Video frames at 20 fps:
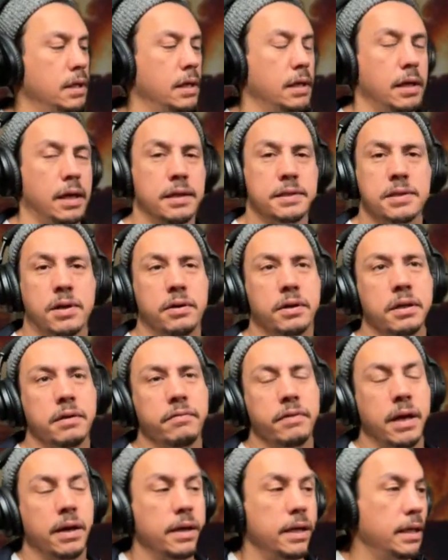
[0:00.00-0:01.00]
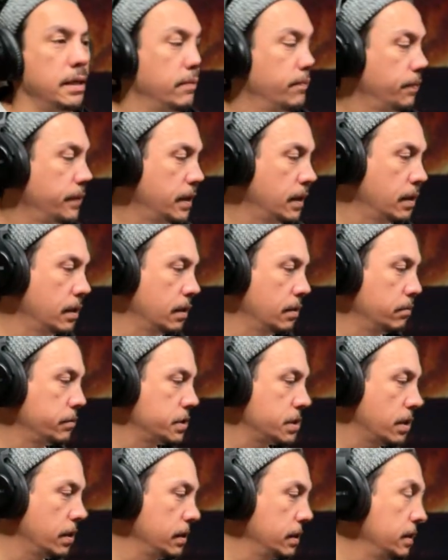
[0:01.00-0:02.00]
it's all going to vary,
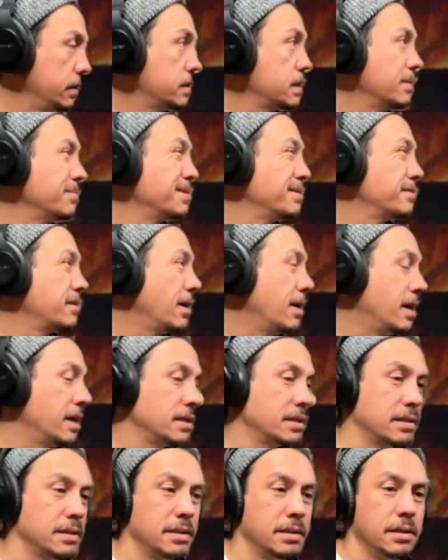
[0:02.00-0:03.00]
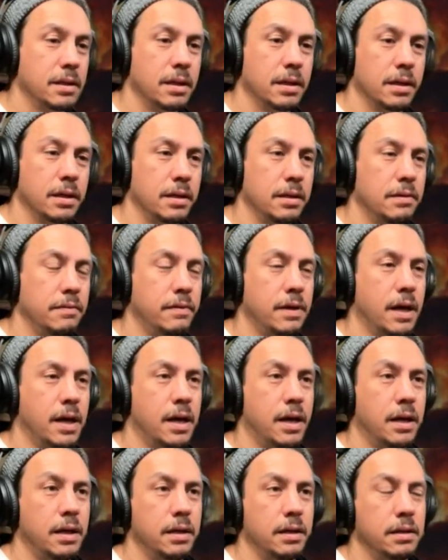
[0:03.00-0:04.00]
Charlie, in terms of costs. You've
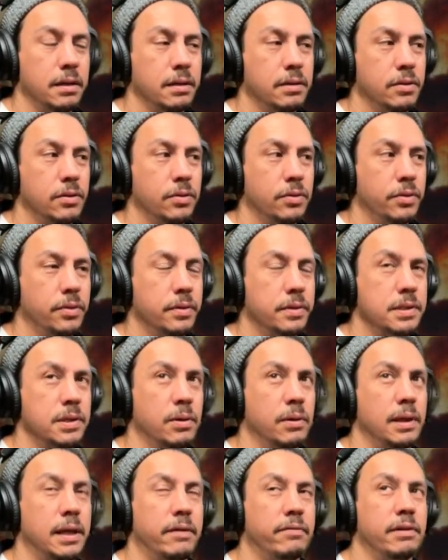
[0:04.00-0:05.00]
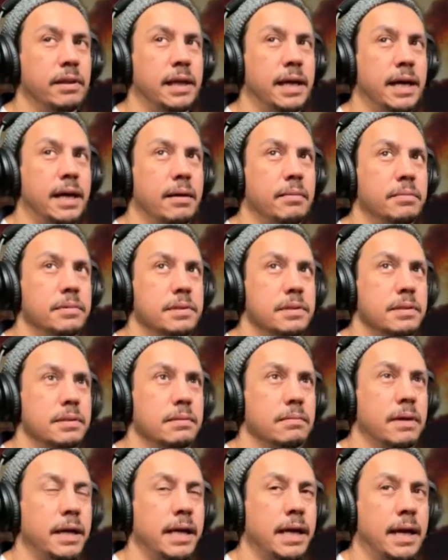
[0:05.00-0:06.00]
got, so 11
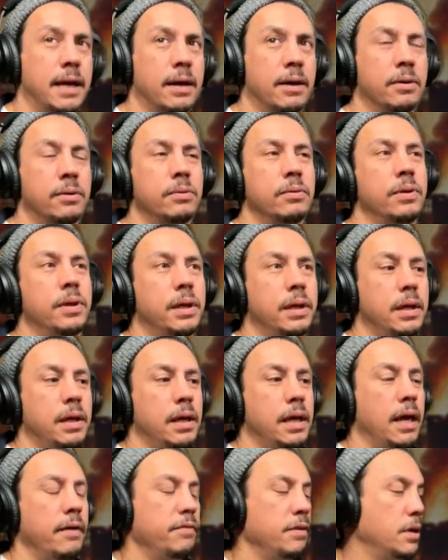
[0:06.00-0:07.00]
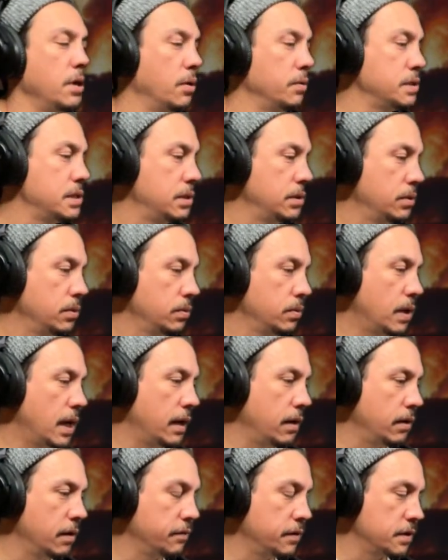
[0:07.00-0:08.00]
Labs right now, if you go to,
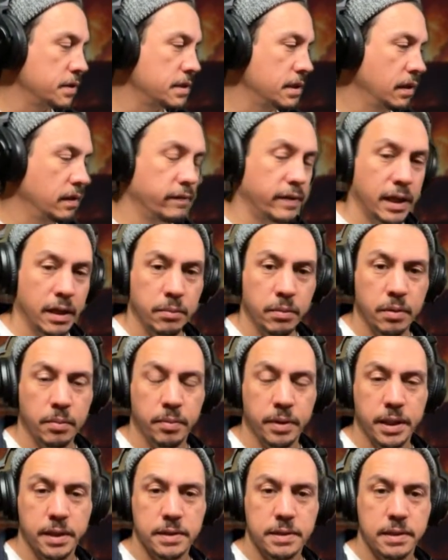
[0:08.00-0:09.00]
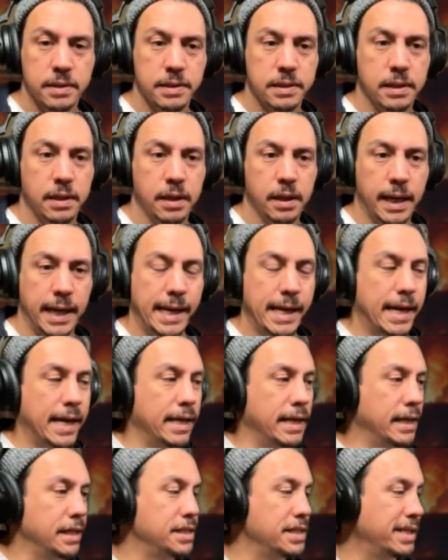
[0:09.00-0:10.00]
I don't know if they're still available, but there's this
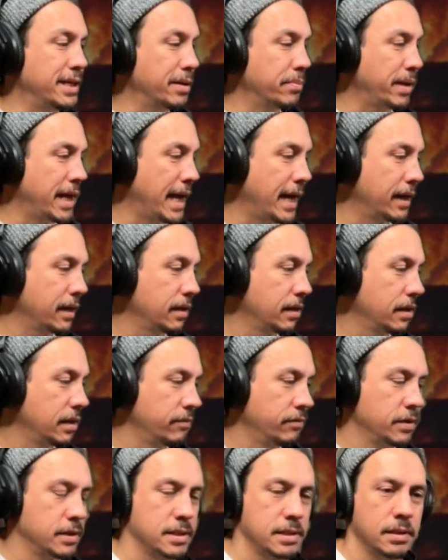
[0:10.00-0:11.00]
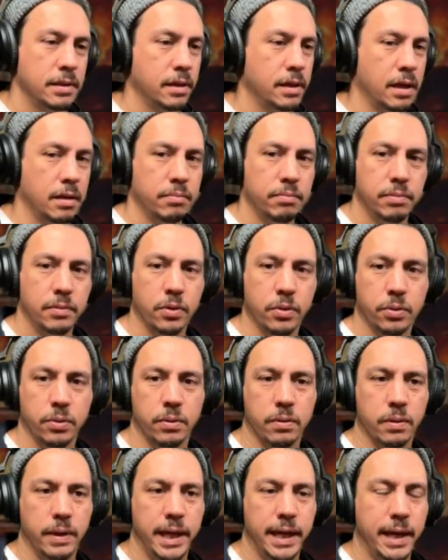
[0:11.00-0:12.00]
AI Engineer Pack. If you just look up
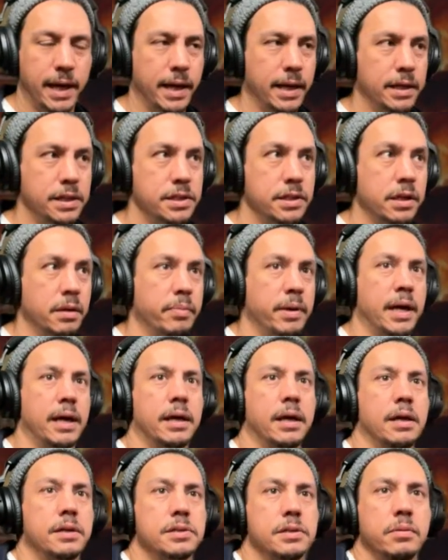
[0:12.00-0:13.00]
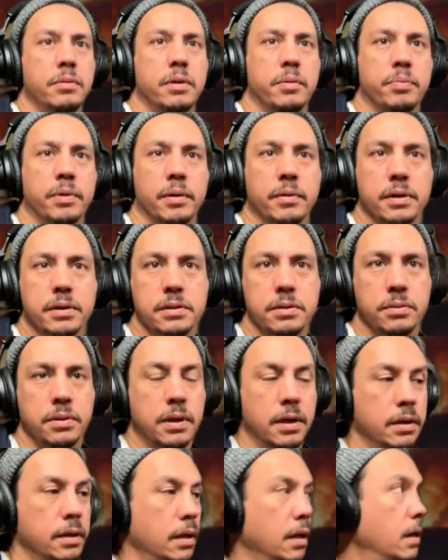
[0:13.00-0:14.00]
Google AI Engineer Pack, actually we could probably do
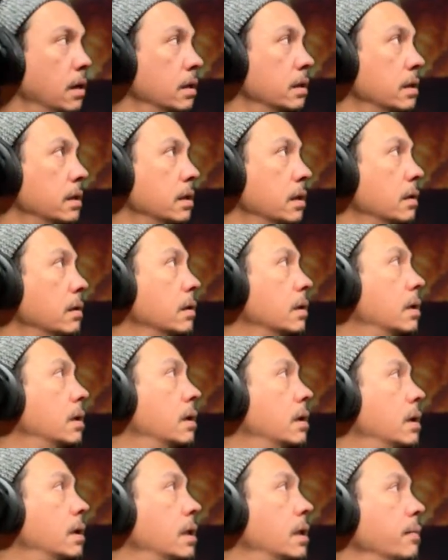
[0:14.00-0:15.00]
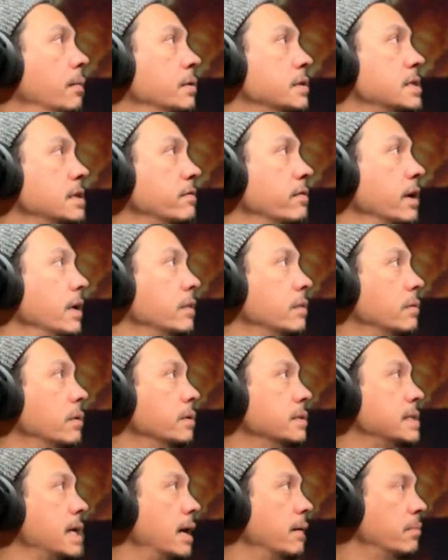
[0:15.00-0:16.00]
it on let me see if I can
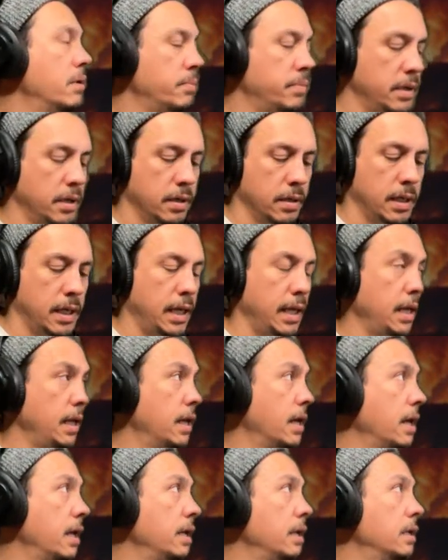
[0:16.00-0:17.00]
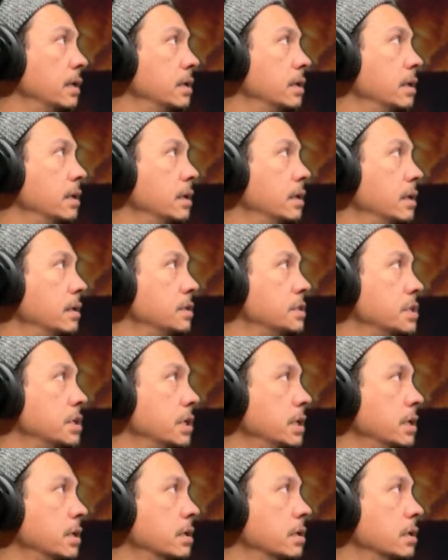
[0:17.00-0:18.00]
throw a tab up here, AI
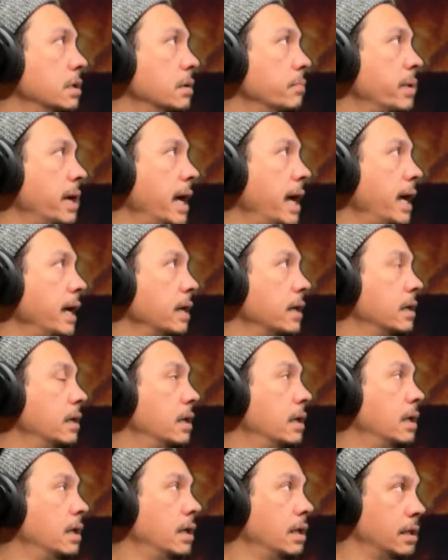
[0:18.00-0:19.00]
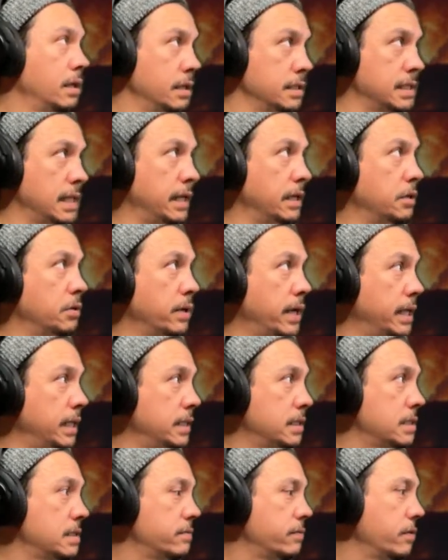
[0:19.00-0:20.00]
Engineer Pack. There's a lot of
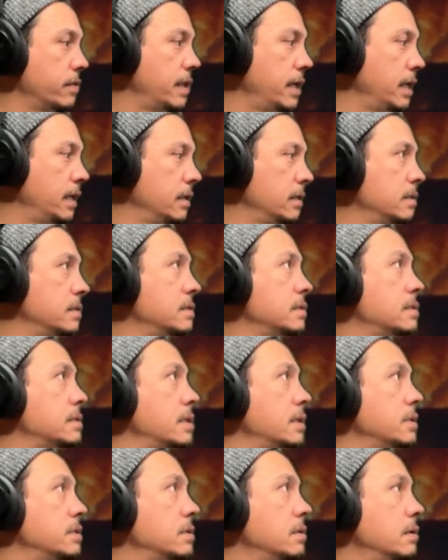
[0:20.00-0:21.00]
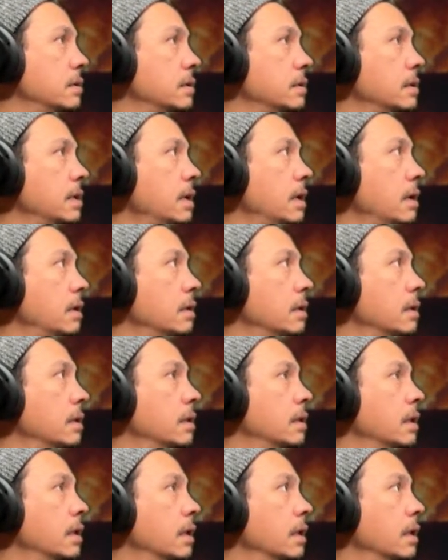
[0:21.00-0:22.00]
credits for things that you can get